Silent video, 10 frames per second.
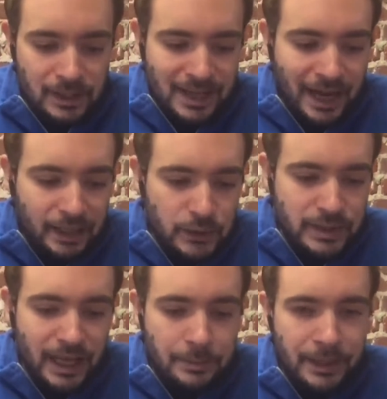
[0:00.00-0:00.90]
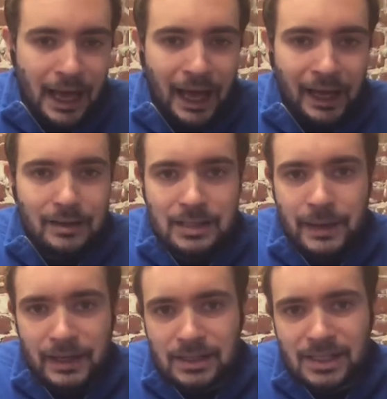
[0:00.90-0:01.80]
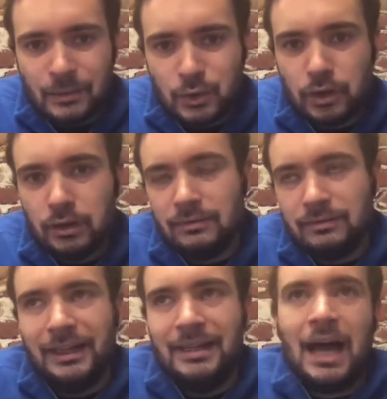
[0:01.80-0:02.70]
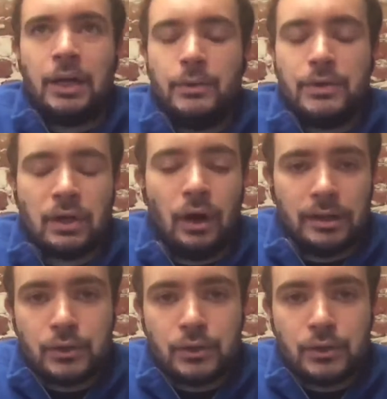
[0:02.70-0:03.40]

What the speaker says: deciding to use the API to making some sort of innocuous call.